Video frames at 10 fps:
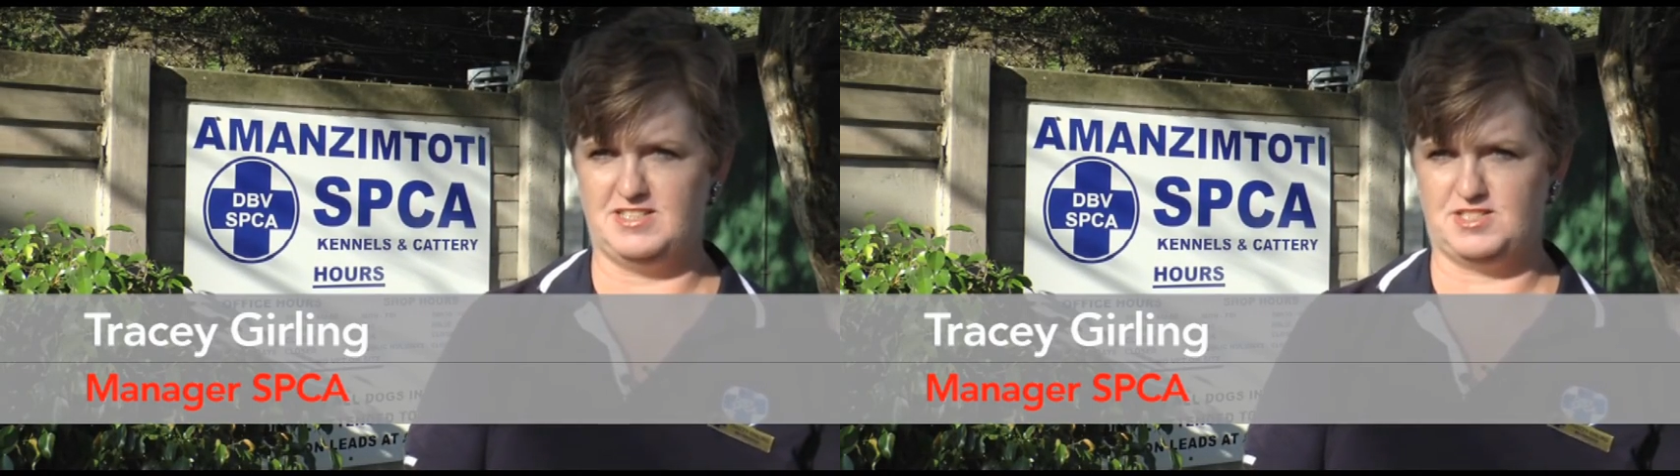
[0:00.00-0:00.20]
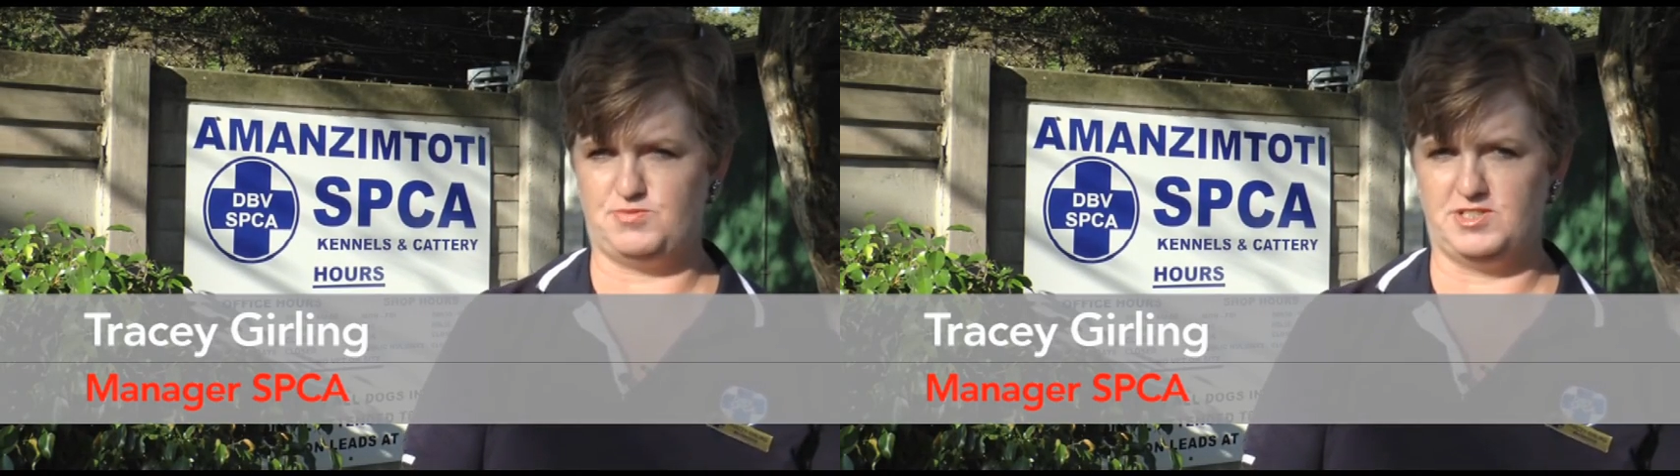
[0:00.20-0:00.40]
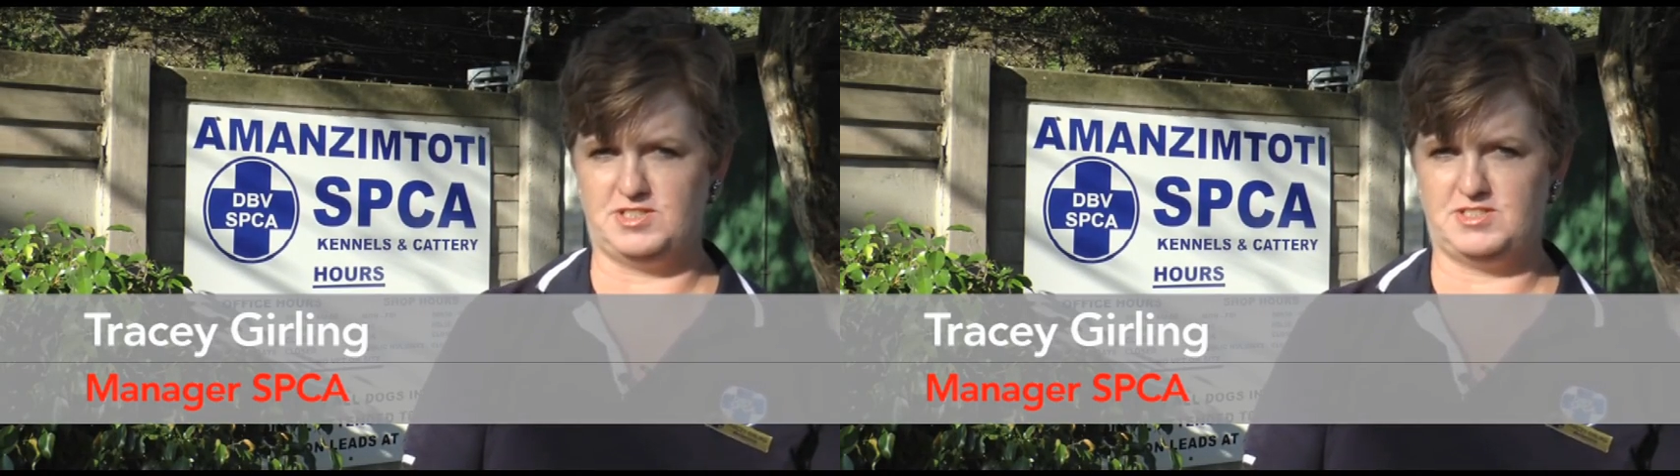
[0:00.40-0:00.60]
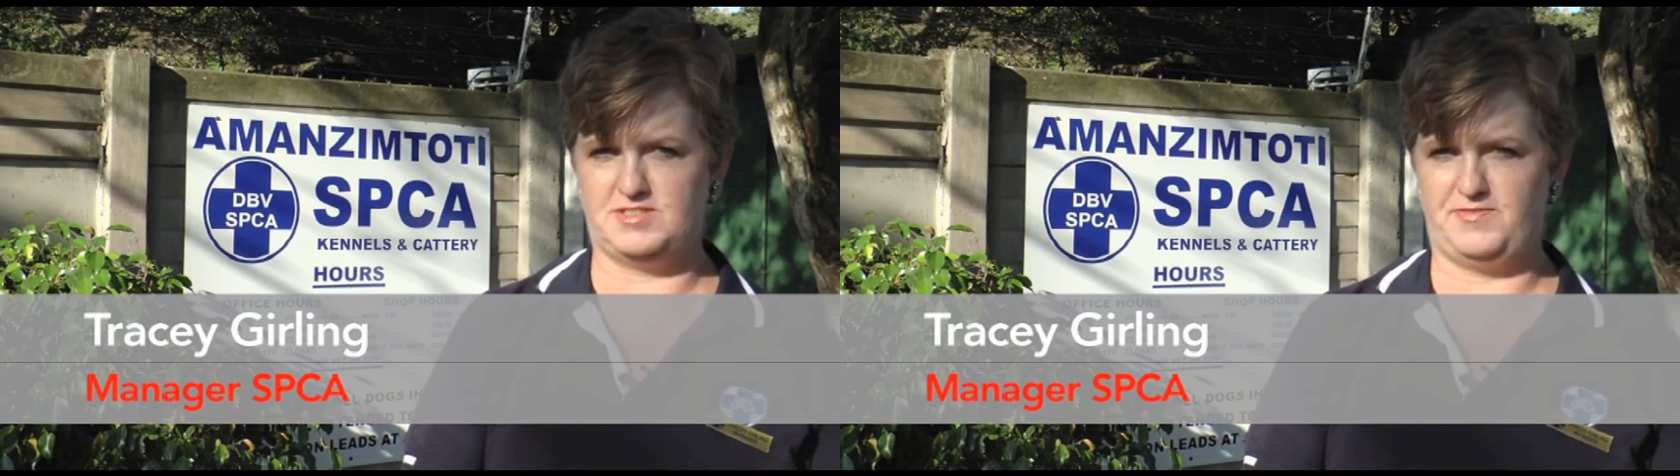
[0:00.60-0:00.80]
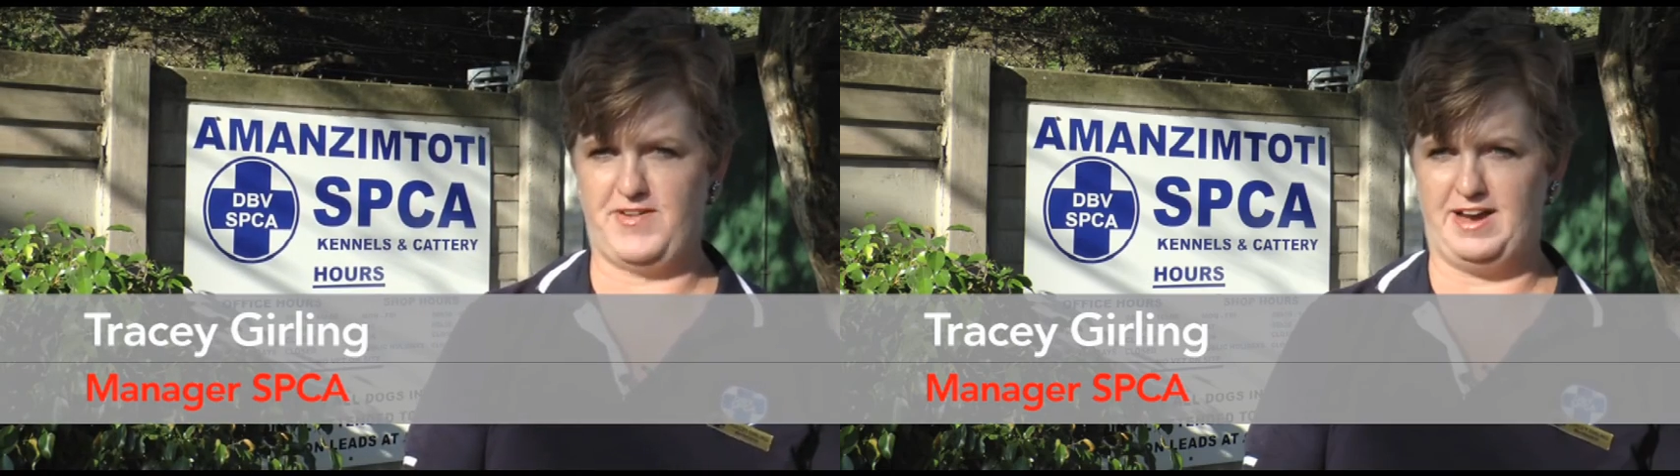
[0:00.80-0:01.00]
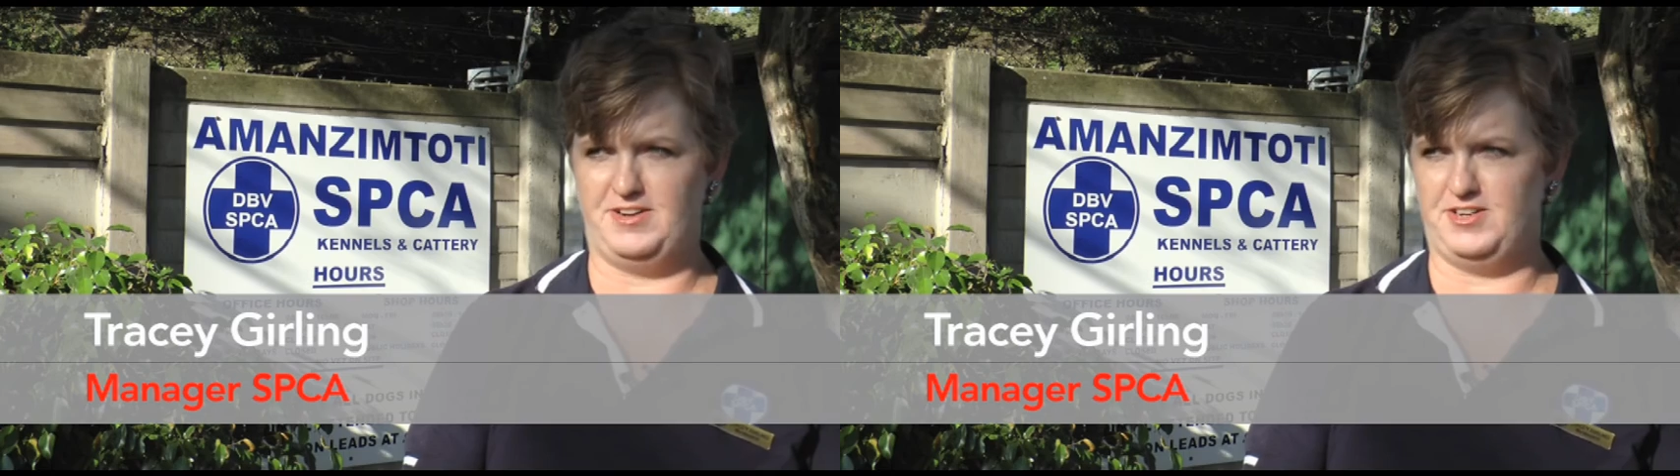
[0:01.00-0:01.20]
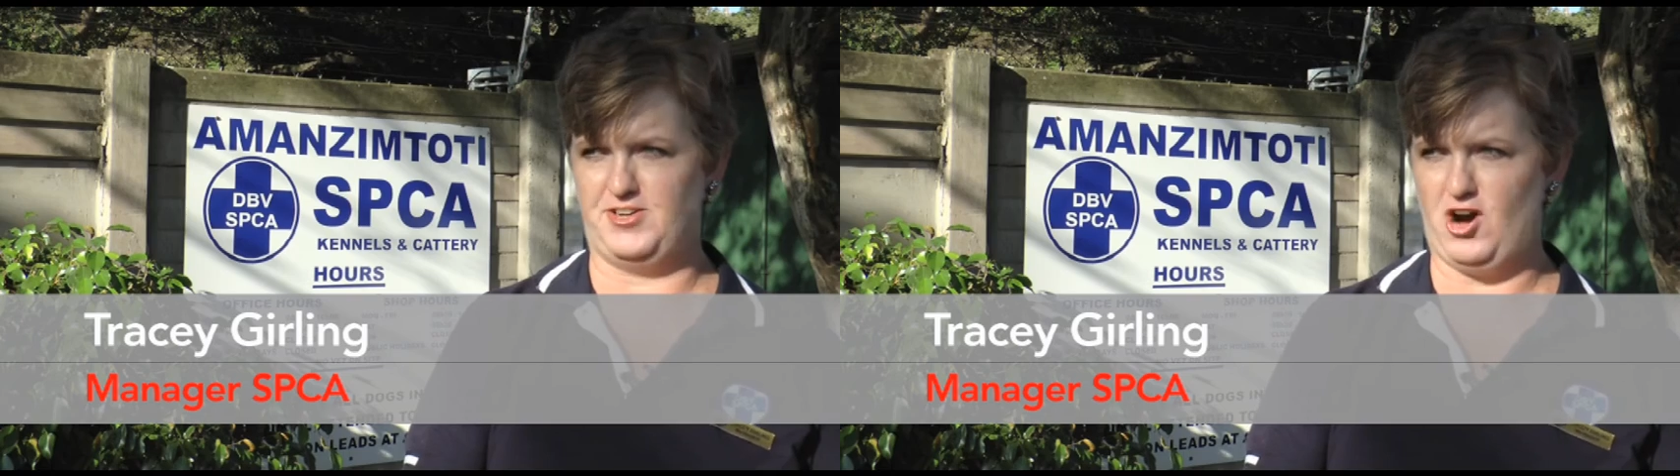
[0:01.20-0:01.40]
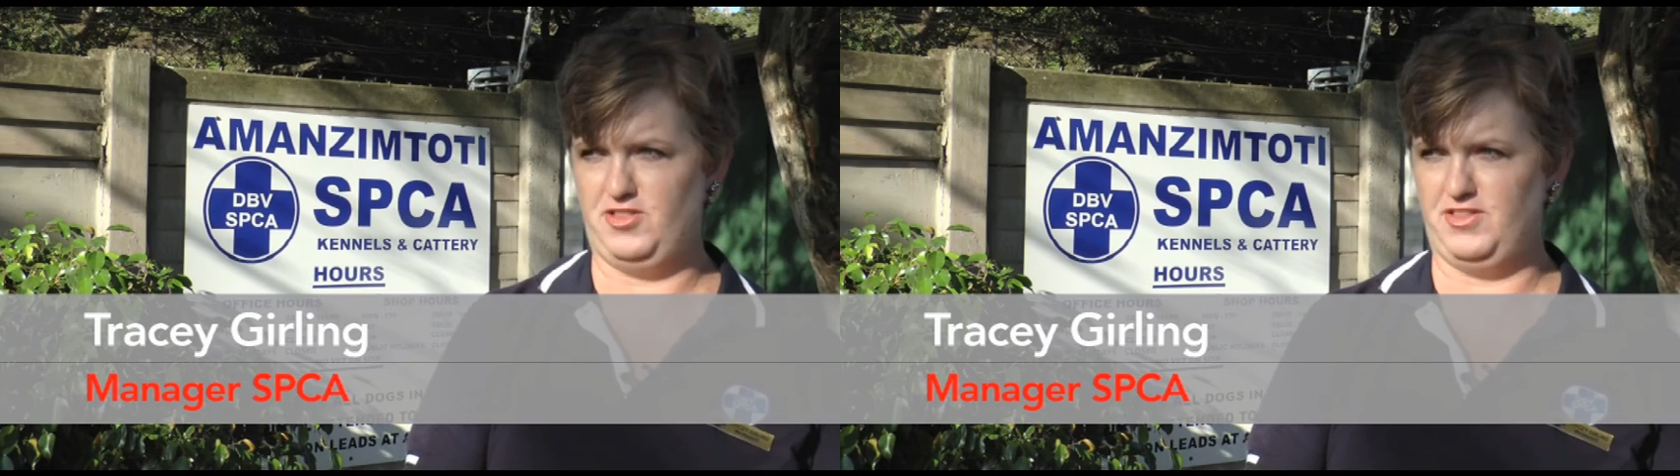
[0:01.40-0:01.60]
It was
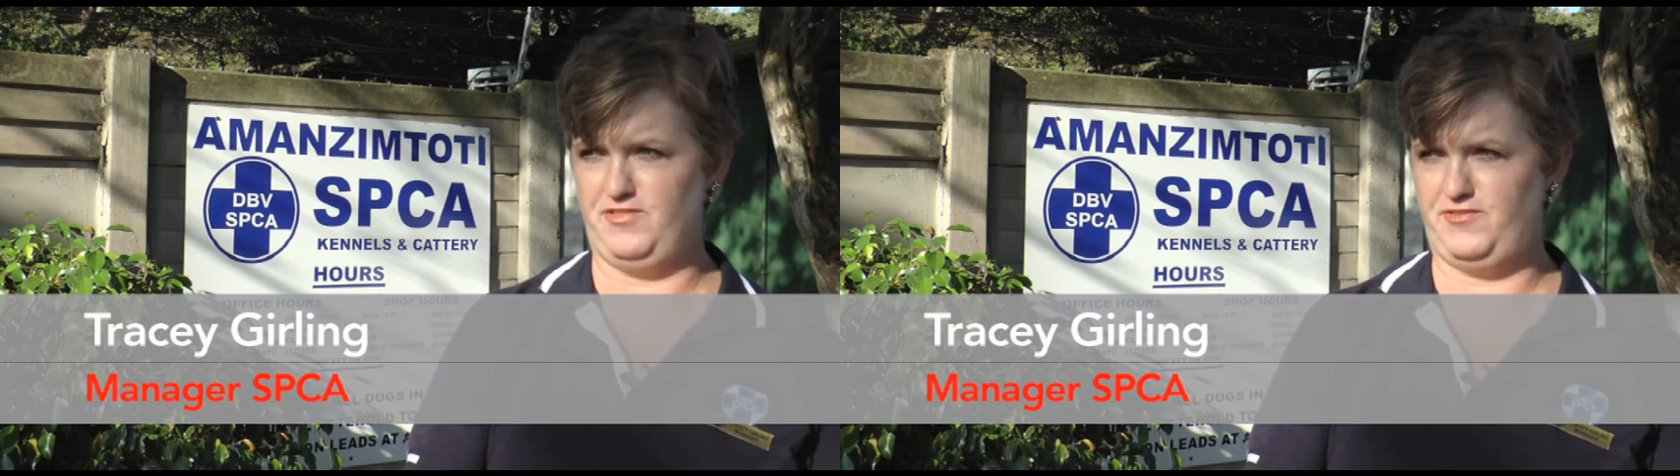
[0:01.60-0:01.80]
founded on the